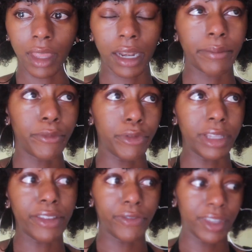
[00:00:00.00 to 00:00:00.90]
And I'm
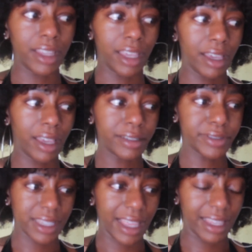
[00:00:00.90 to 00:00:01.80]
really feeling
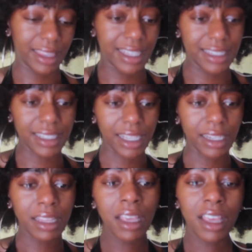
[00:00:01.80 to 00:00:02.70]
like this.
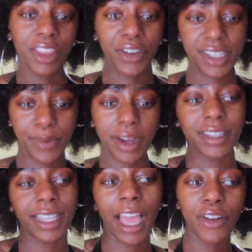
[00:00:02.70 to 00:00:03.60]
And the crazy part
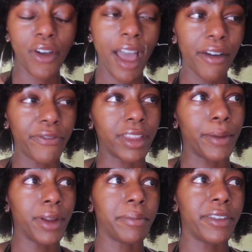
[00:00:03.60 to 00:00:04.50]
is, like, I don't know how I'm
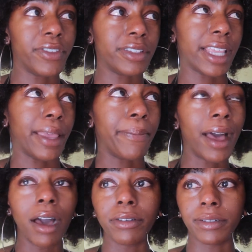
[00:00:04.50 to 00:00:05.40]
feeling. Part of me feels like
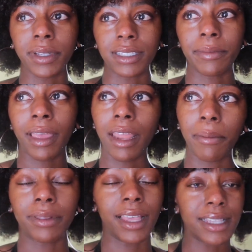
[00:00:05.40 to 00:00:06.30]
empowered because I'm in
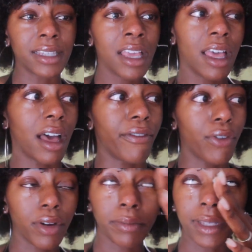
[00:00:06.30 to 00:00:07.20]
a place, a
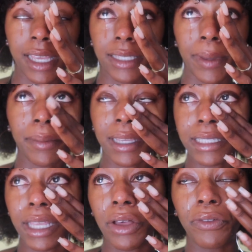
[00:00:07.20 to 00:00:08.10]
foreign place by
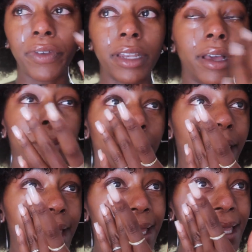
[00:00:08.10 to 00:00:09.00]
myself. And I'm
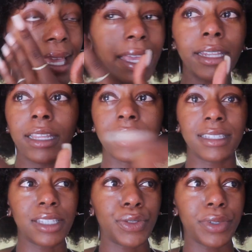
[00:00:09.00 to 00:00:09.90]
killing it in the
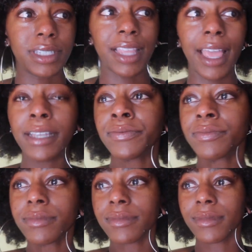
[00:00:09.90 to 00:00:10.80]
sense where it's like,
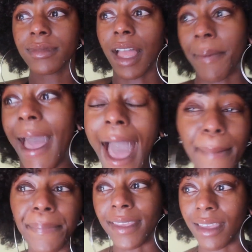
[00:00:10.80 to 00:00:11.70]
I'm
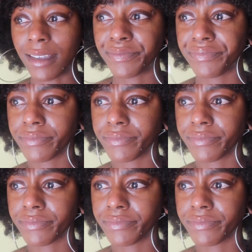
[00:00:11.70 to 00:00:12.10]
happy.